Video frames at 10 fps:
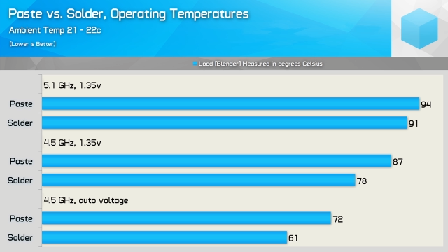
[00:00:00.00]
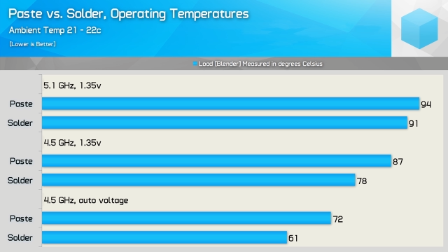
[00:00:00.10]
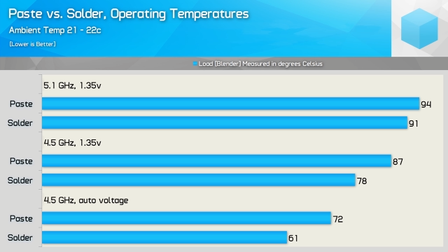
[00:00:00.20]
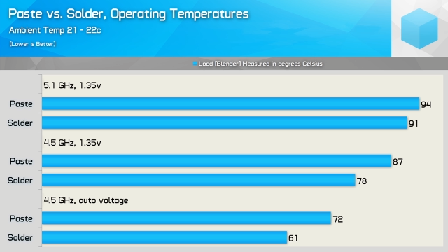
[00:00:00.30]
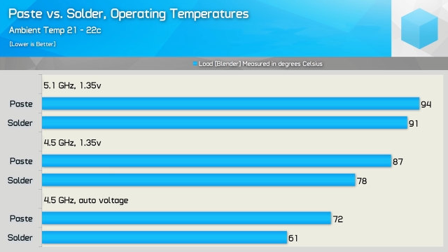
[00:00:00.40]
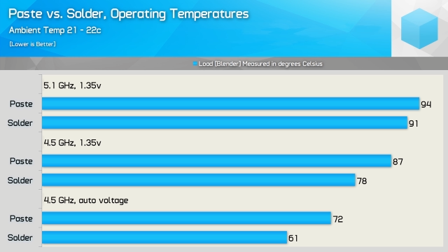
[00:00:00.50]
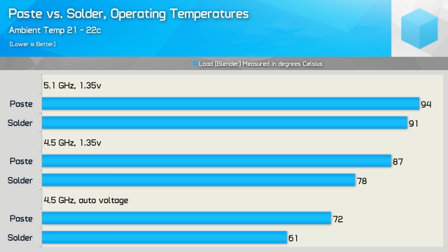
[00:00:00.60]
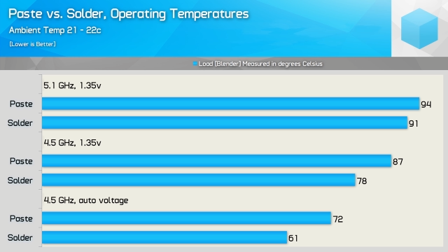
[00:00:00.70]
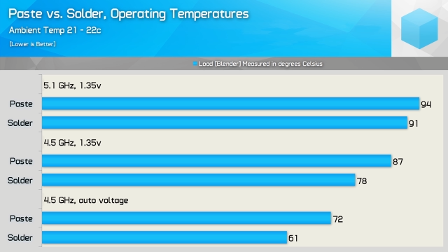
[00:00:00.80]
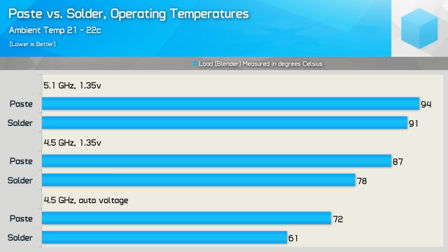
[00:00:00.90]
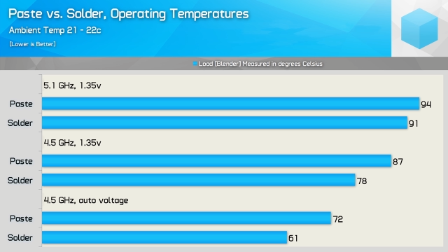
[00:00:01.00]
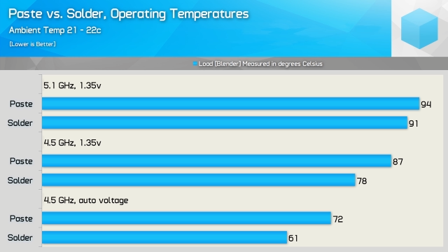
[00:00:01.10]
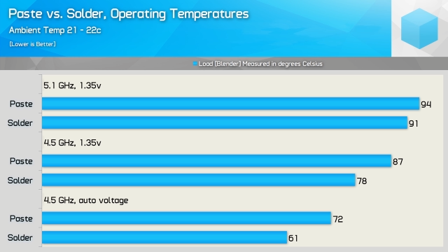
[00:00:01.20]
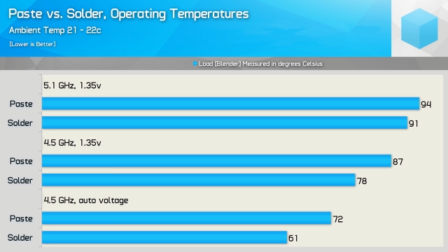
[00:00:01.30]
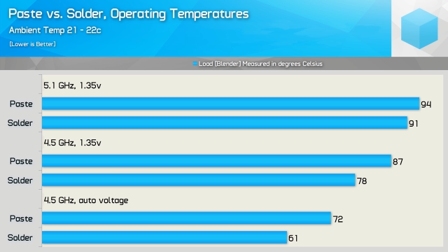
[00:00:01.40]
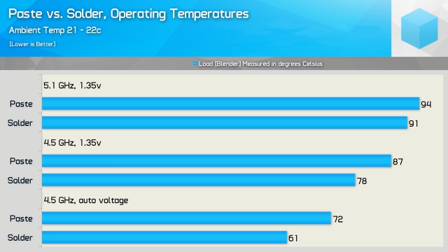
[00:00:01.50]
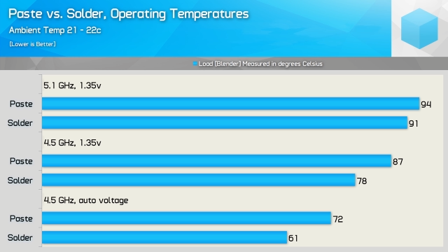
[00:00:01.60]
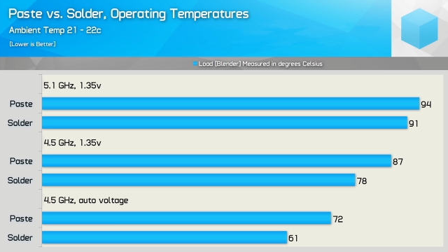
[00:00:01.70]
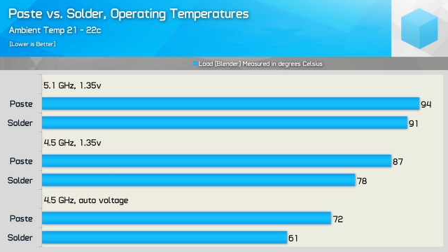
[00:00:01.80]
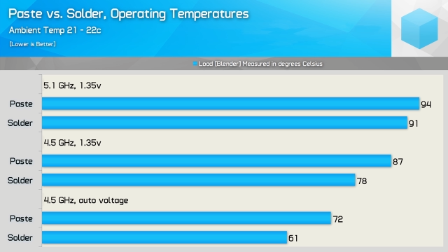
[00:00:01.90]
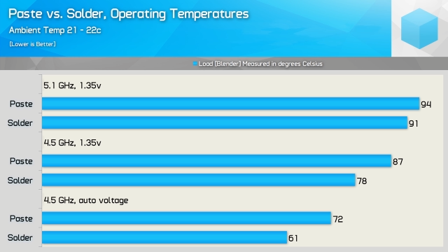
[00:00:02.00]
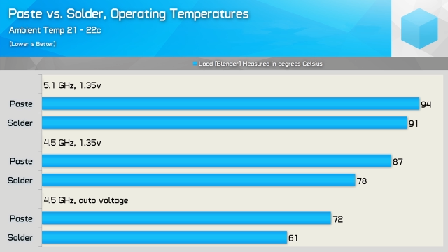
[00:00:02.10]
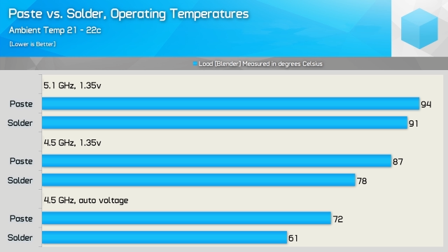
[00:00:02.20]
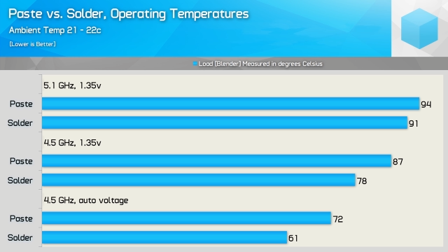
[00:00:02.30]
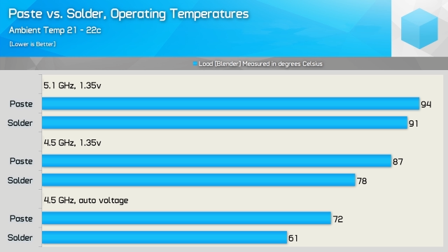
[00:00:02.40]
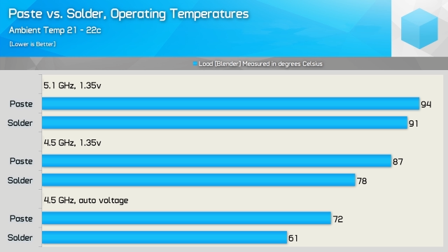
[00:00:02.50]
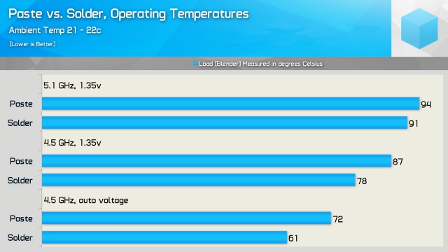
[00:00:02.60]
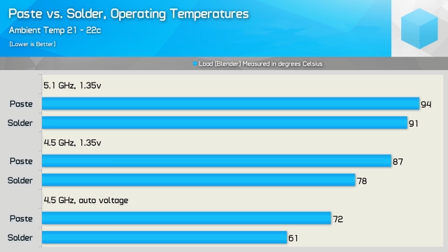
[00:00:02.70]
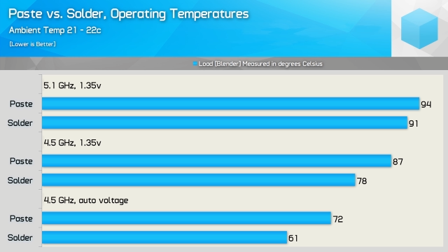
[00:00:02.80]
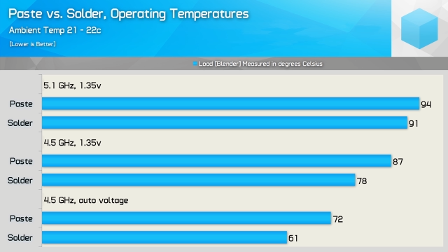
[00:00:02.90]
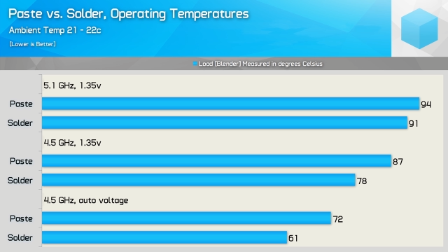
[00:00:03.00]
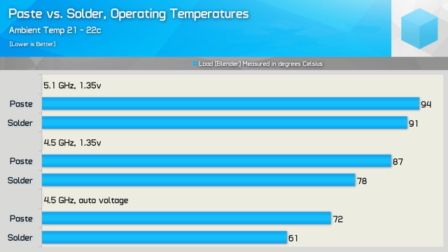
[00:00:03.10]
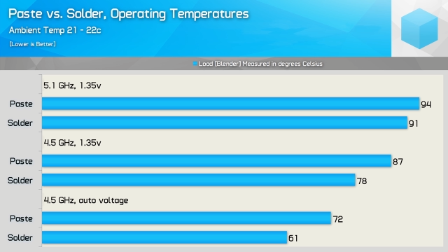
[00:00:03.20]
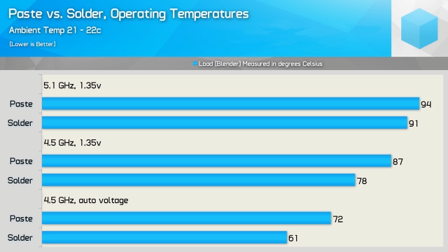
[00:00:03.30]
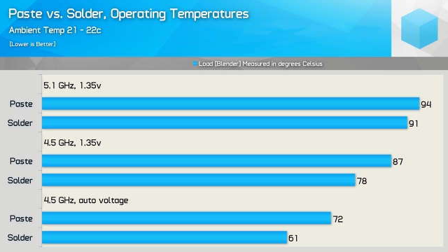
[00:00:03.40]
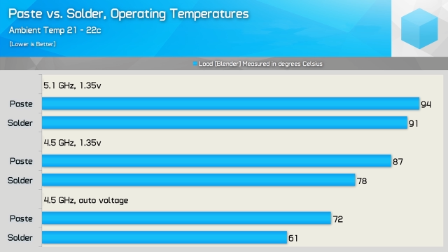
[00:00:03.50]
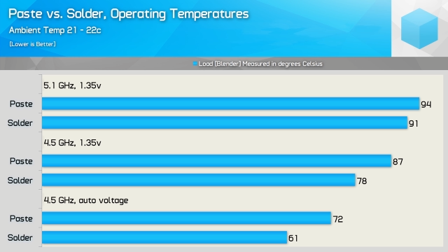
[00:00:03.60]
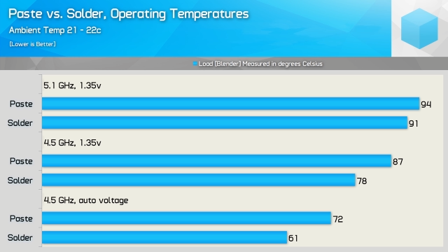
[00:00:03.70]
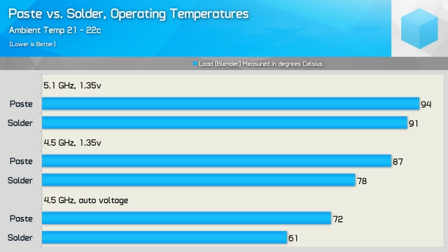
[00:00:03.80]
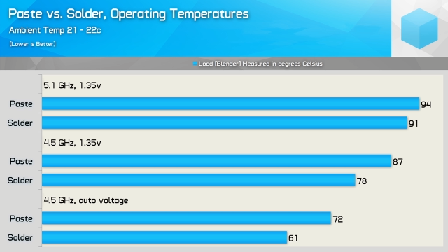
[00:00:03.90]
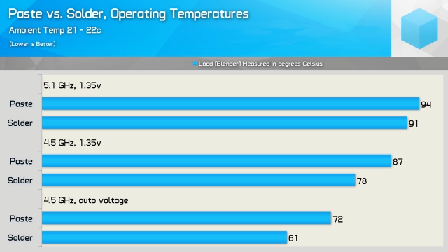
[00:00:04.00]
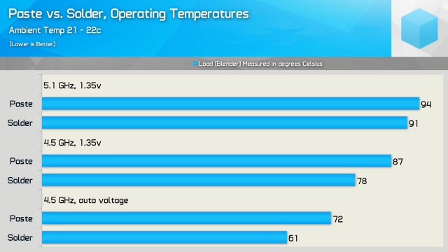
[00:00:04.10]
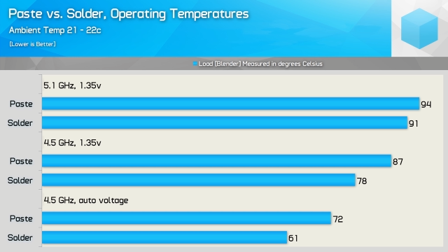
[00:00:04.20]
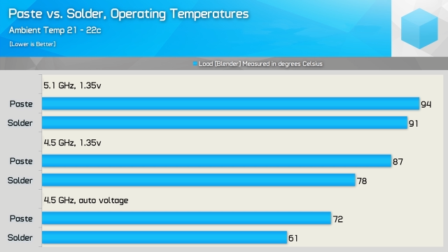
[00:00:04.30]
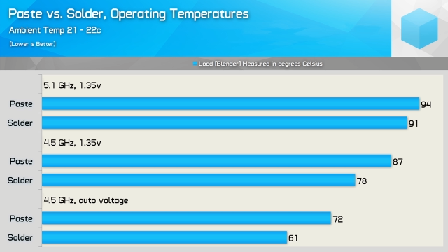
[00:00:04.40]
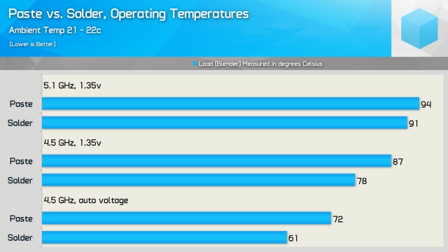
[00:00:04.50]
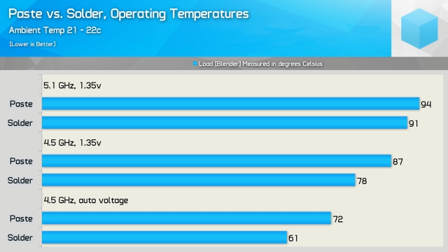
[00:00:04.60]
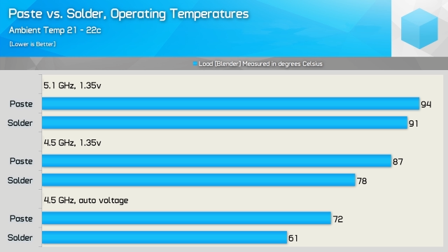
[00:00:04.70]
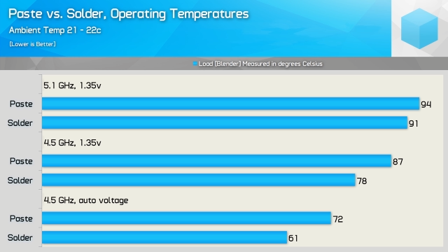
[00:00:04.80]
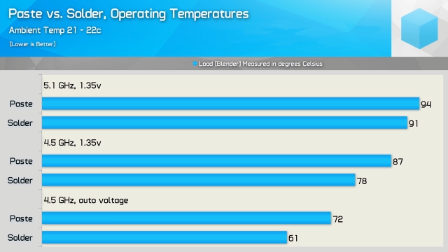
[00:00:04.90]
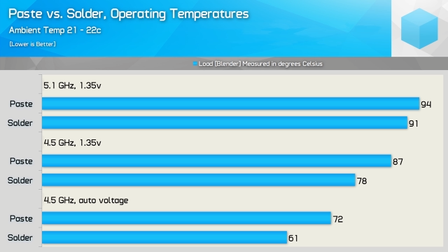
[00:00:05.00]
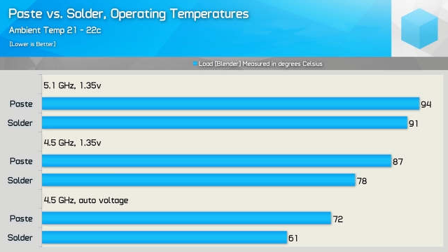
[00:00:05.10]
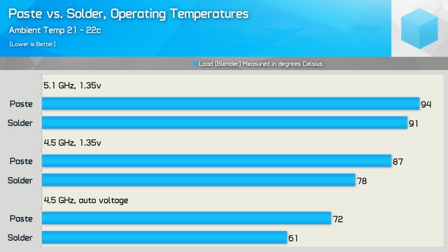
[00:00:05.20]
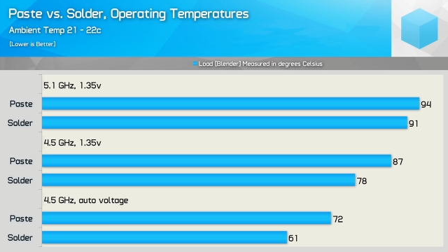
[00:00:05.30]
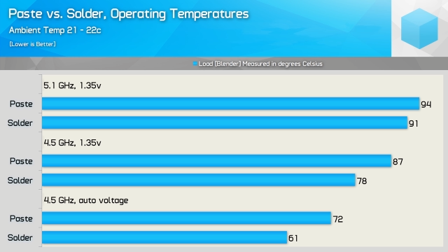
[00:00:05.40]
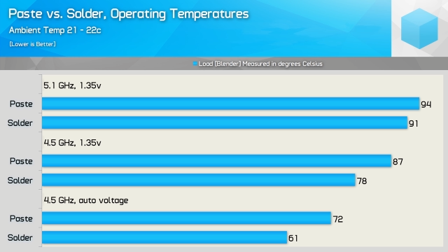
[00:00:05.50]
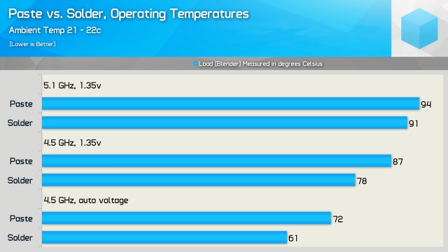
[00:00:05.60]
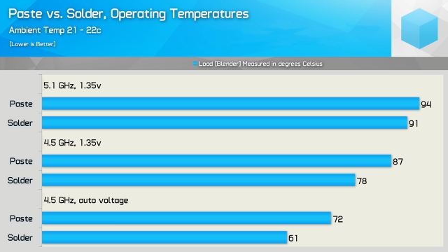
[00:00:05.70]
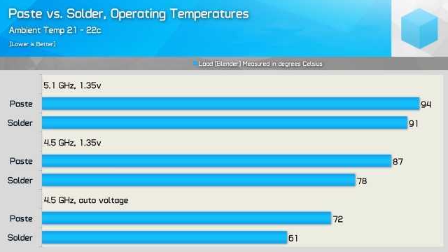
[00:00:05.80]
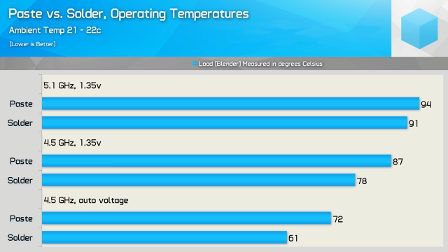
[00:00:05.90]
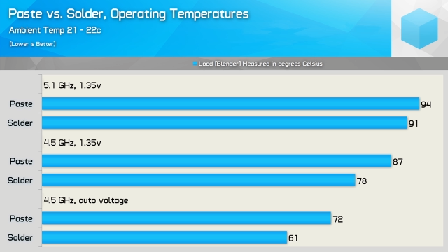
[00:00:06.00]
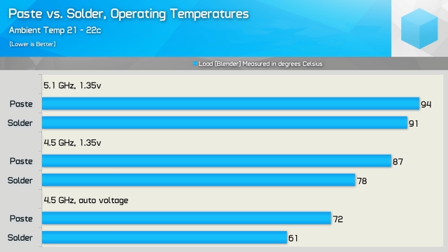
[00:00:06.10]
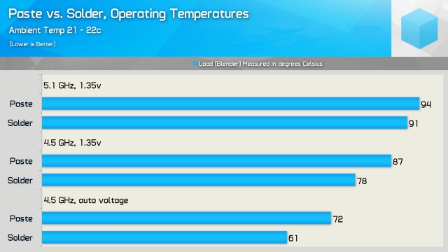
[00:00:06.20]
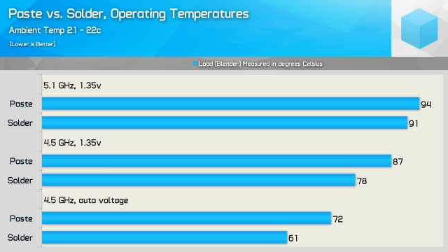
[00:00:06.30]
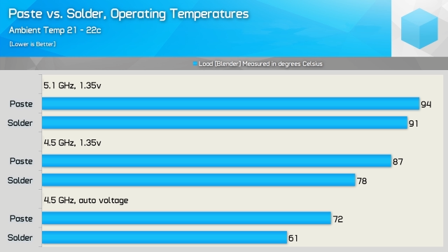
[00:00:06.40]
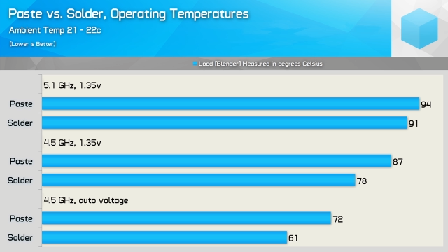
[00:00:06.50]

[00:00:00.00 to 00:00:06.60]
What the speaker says: No face is visible, so there are no lips to read.